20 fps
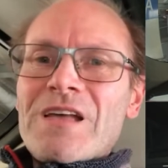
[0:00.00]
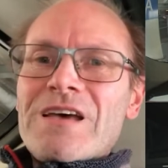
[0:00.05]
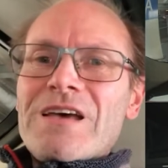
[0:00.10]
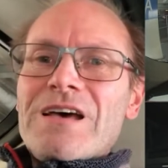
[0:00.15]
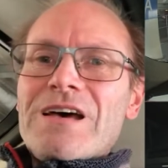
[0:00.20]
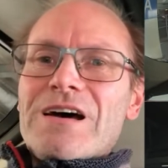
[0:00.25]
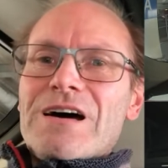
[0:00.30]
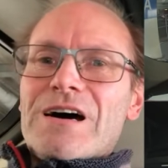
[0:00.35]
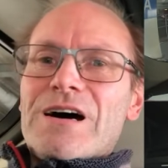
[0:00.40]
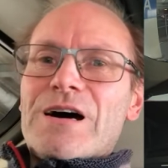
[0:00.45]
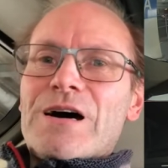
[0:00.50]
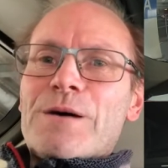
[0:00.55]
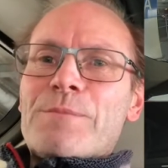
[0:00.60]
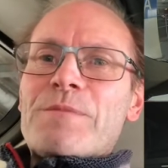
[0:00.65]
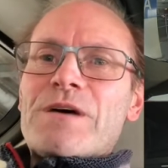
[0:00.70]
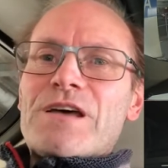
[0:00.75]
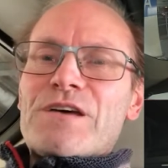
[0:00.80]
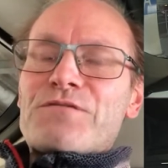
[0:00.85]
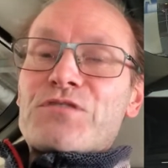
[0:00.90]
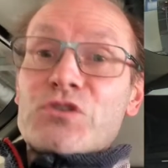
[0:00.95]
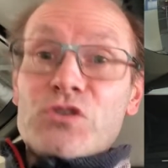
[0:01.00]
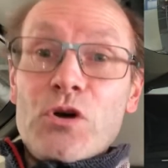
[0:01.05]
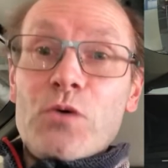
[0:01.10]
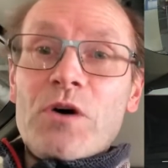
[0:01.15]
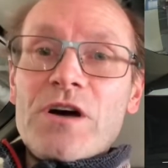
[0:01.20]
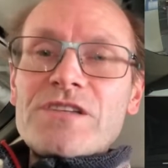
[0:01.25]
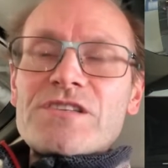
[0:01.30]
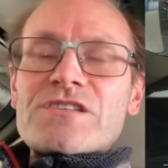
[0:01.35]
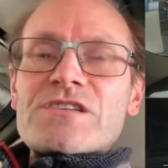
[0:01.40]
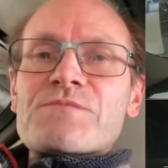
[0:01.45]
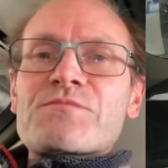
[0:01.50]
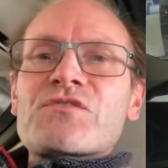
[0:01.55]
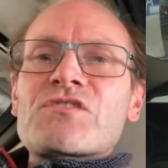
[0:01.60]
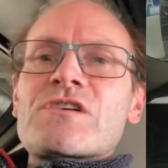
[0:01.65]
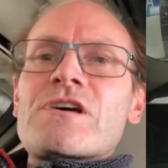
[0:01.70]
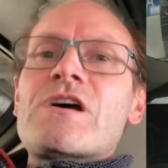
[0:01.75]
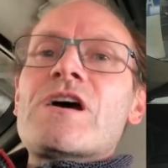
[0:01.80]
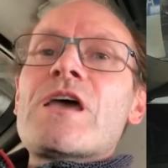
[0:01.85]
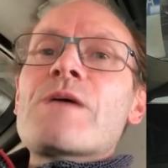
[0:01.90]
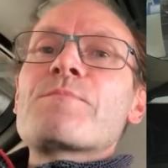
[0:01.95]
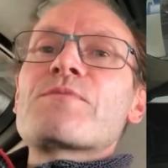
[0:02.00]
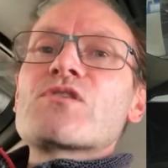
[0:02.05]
If you do want to subscribe,